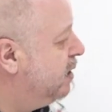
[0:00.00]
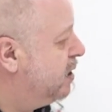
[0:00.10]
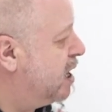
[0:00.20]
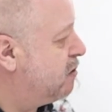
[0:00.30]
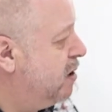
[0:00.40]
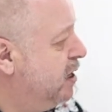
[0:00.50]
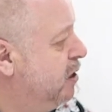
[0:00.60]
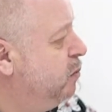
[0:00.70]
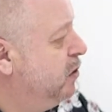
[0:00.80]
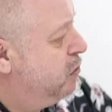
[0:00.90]

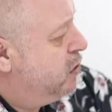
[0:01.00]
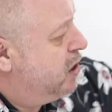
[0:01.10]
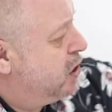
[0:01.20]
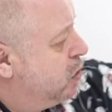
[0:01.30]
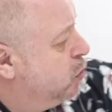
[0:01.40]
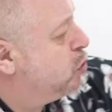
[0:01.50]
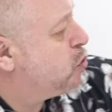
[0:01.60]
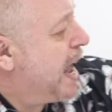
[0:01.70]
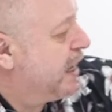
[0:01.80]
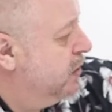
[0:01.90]
decorated with the traditional
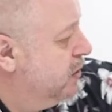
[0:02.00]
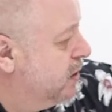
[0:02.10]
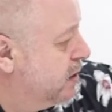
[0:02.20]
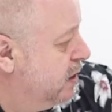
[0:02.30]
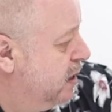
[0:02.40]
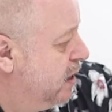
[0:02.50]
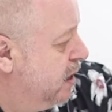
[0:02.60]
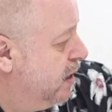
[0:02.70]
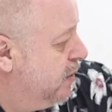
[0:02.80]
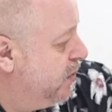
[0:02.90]
dragons,
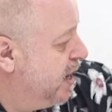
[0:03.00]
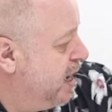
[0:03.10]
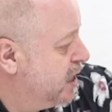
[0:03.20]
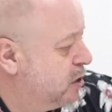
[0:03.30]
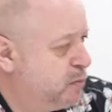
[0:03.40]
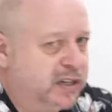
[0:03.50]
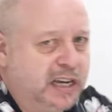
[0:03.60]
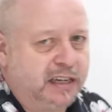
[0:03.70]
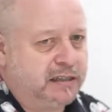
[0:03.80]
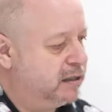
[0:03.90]
there to
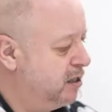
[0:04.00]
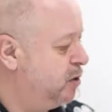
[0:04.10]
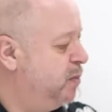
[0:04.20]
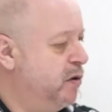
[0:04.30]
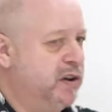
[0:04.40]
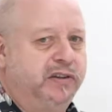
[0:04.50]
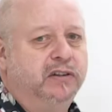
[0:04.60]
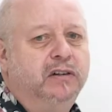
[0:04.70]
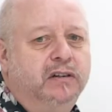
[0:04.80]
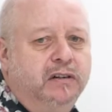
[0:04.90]
protect the spirit
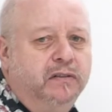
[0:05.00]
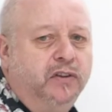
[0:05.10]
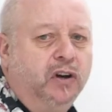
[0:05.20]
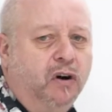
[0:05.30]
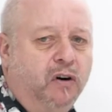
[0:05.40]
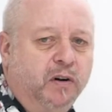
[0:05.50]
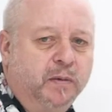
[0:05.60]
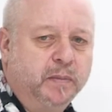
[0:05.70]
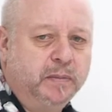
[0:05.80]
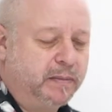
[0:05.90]
of the gong.
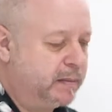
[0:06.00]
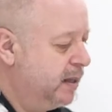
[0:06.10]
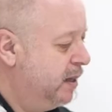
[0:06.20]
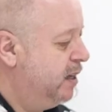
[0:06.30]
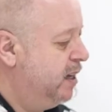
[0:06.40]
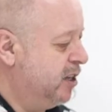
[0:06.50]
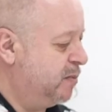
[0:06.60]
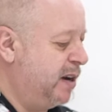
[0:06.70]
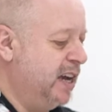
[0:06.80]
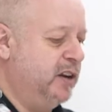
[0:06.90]
It's
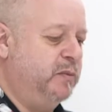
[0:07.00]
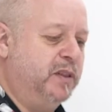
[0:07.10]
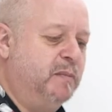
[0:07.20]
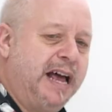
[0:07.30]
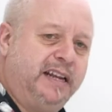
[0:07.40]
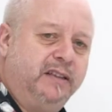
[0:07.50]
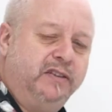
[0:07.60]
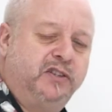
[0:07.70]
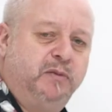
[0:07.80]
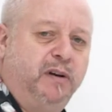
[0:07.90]
played with the mallet
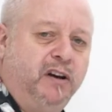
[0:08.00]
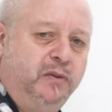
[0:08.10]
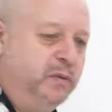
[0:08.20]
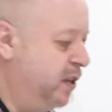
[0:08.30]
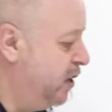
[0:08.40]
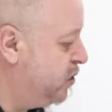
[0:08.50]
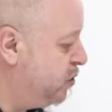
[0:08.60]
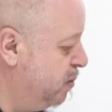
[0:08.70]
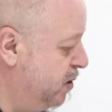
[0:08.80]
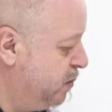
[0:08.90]
that's supplied with the
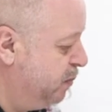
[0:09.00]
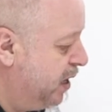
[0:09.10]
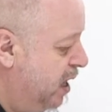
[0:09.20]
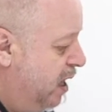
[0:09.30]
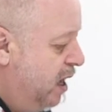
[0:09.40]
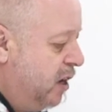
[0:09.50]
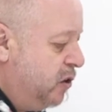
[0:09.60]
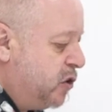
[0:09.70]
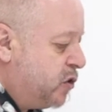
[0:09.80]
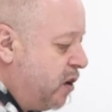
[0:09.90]
instrument, and
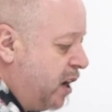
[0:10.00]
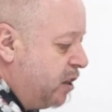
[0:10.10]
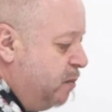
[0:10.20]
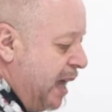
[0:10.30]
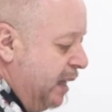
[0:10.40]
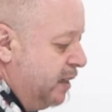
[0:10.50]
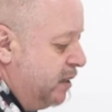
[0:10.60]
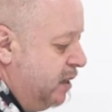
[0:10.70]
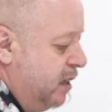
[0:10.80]
you strike the mallet